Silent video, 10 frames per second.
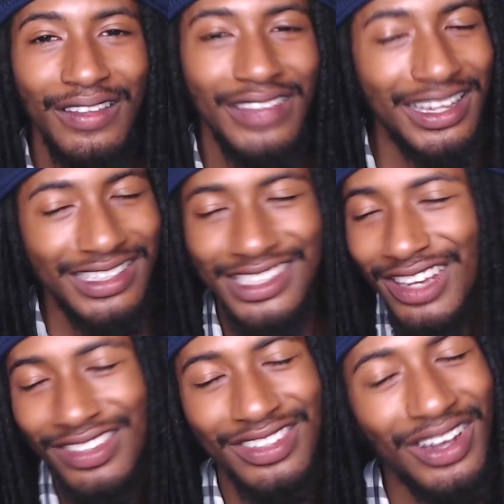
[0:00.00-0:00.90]
They
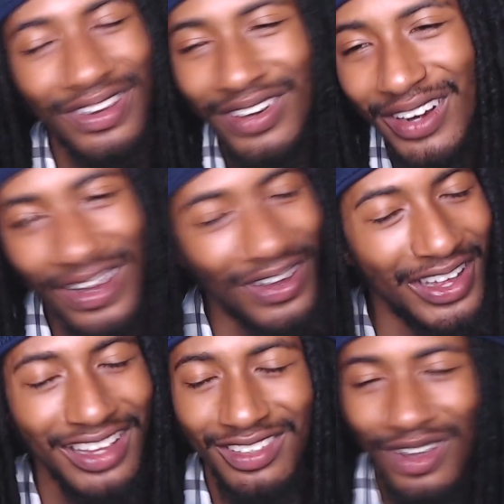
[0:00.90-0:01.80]
just don't know.
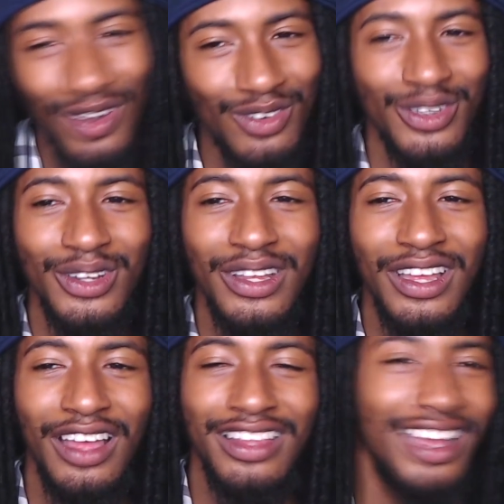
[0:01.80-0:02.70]
It's over.
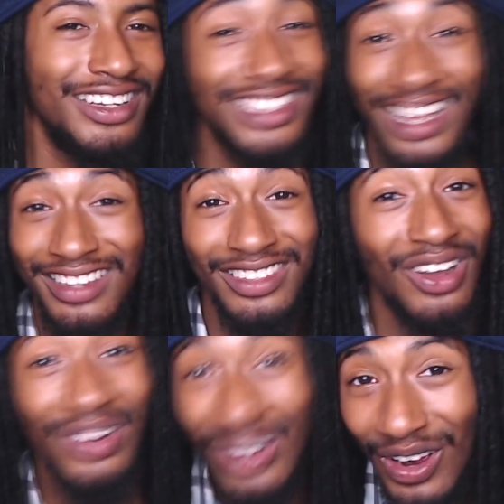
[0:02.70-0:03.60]
They just
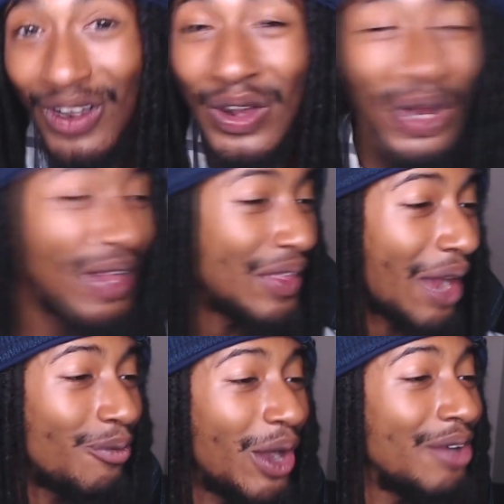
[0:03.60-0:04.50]
don't know. And
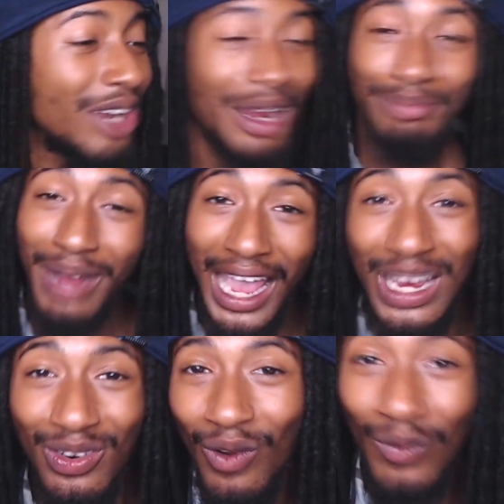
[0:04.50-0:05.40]
I'm waiting for that My
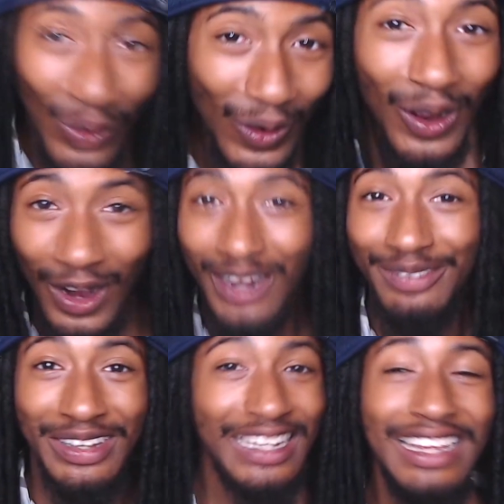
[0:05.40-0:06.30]
Hero War arc,
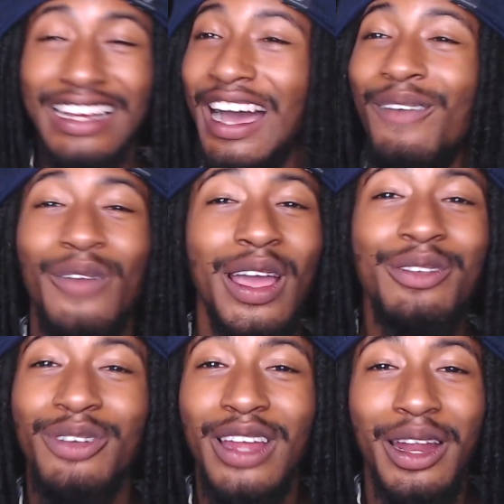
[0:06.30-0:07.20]
man. I'm ready
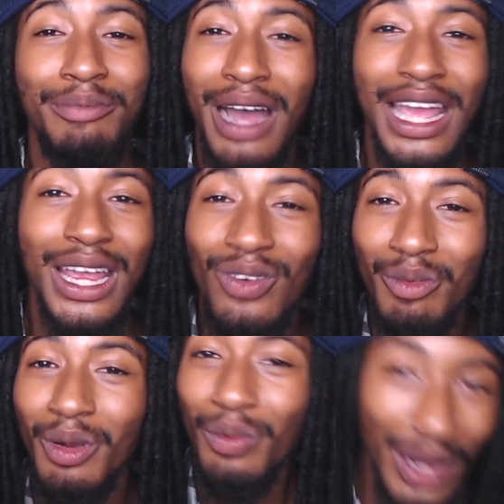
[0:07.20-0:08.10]
for that My Hero
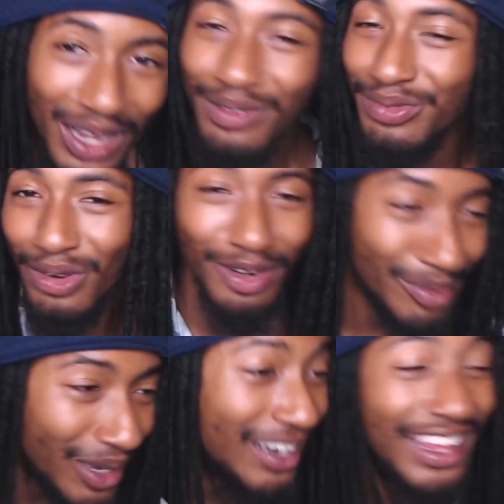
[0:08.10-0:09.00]
Marine for it,
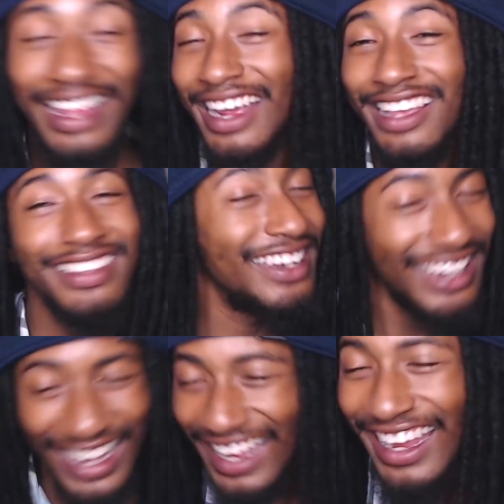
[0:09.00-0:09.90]
man. It's a
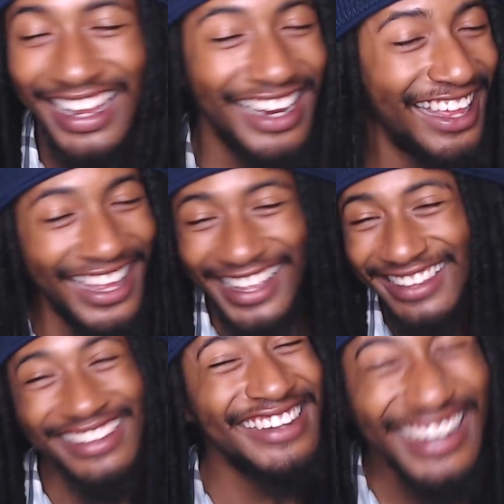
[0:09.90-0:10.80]
need.
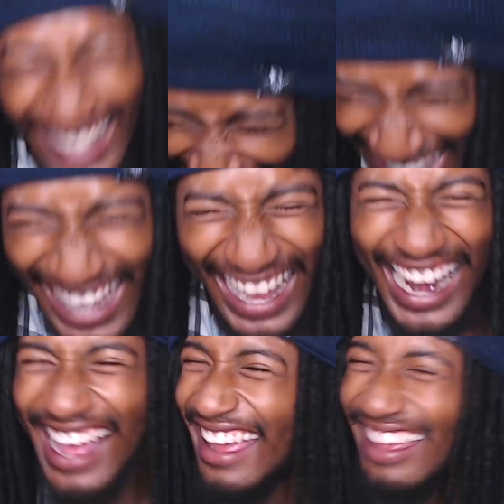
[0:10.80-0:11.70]
It's a
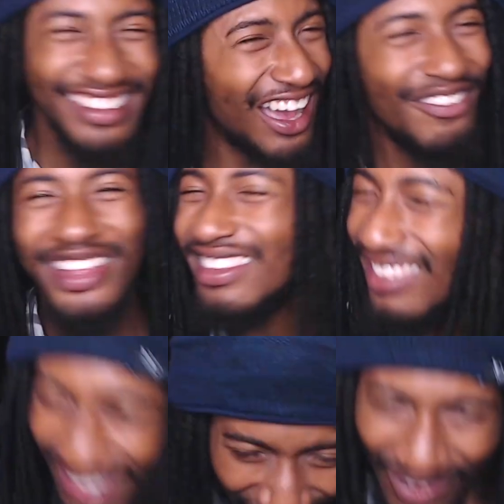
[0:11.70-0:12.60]
need. It's coming
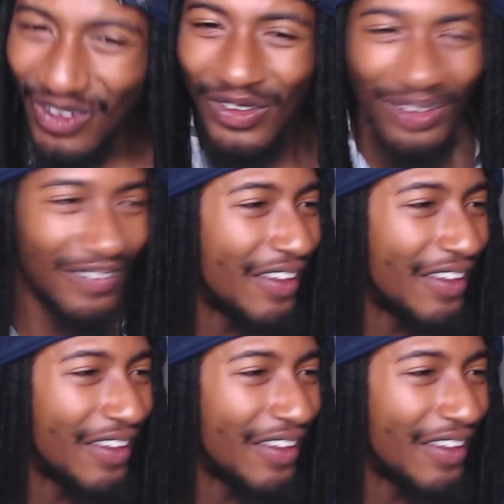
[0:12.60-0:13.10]
soon.